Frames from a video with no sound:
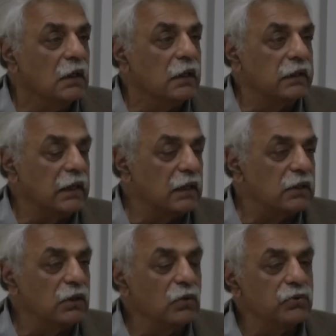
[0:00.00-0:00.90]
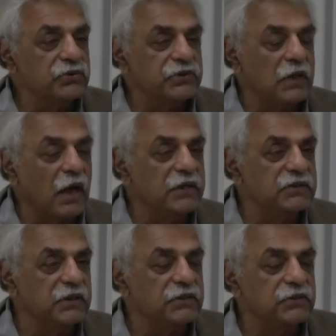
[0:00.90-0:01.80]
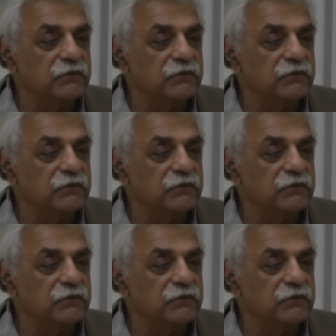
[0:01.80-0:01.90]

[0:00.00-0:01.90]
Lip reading: they accuse ISIS